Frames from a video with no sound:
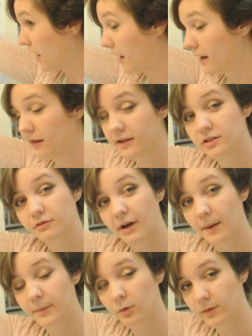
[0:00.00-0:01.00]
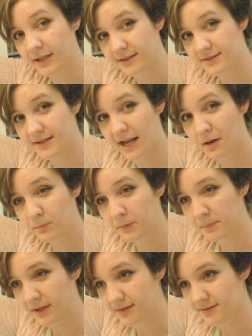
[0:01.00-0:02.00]
I like to wrap it when it's damp
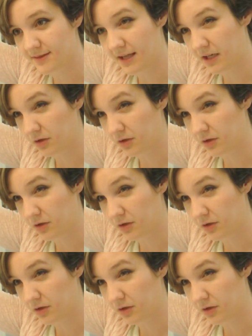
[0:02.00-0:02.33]
because then